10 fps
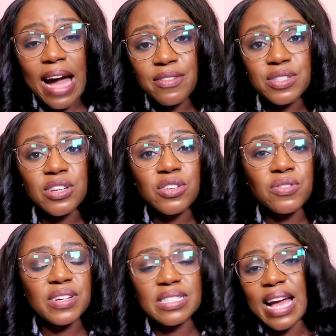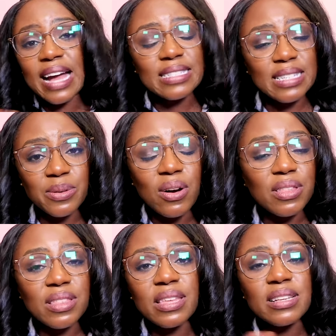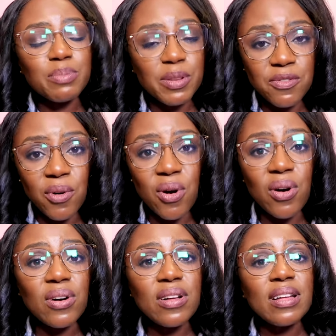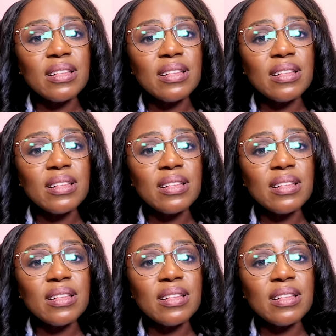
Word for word: after you've attacked it, other things before,